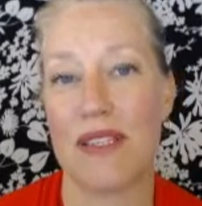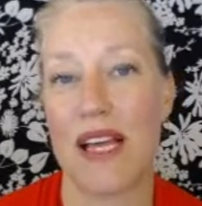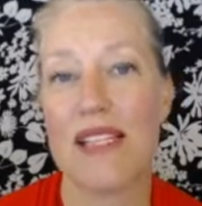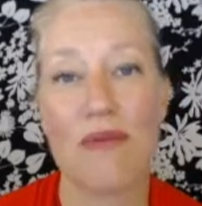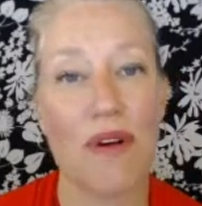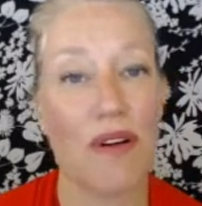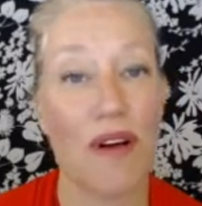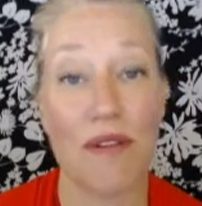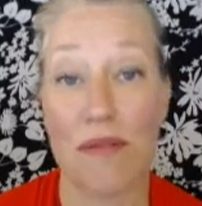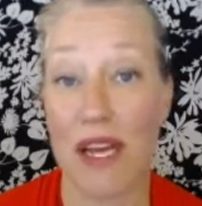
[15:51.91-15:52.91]
that's where
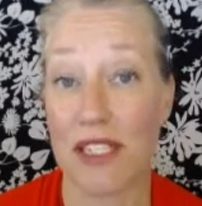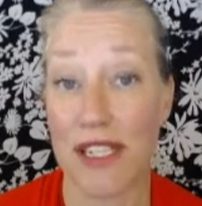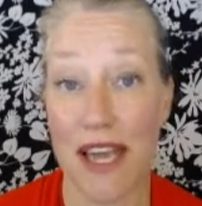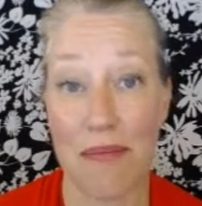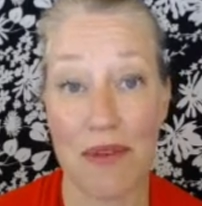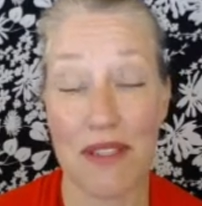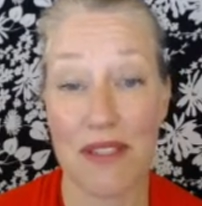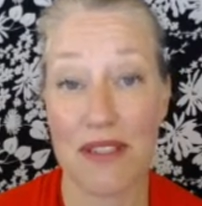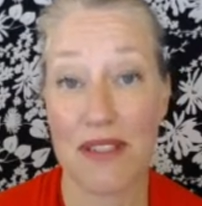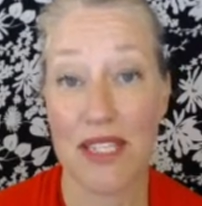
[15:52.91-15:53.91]
all the magic
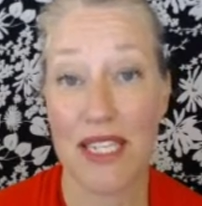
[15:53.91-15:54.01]
happens.